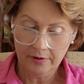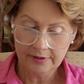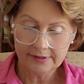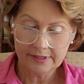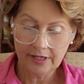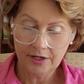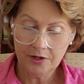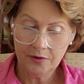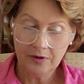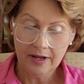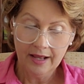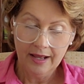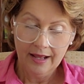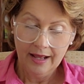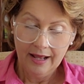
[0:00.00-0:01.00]
So
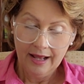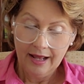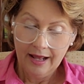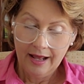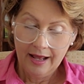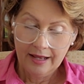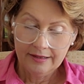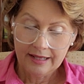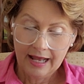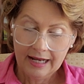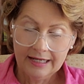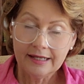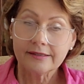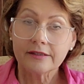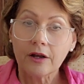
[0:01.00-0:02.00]
I
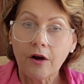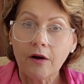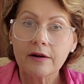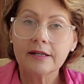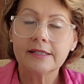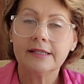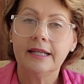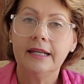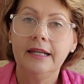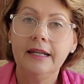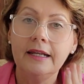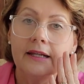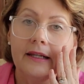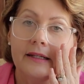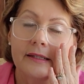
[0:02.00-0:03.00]
guess the hardest thing
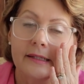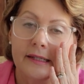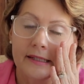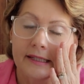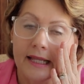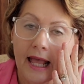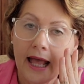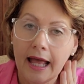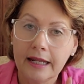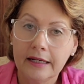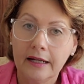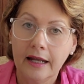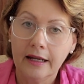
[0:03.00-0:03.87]
is that